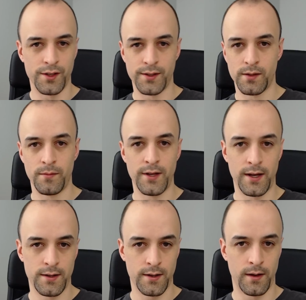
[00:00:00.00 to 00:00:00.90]
and some
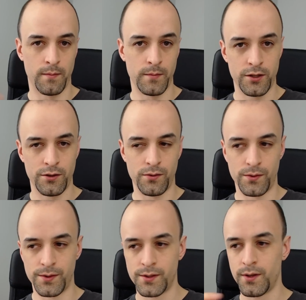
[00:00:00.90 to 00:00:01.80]
daytime
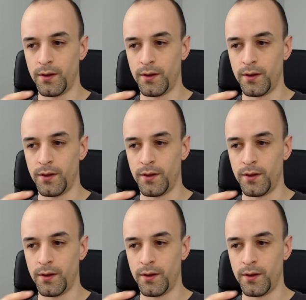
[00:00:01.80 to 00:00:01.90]
issues.